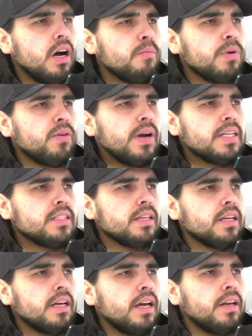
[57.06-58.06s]
up and
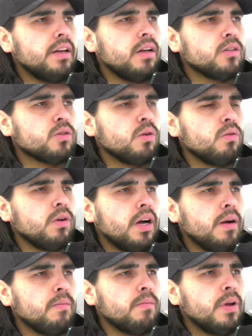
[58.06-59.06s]
rising and also
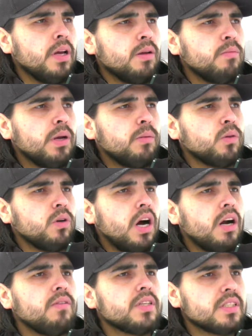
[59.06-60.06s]
um, be able to
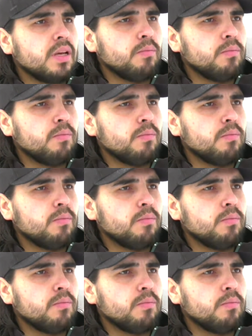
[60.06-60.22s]
harvest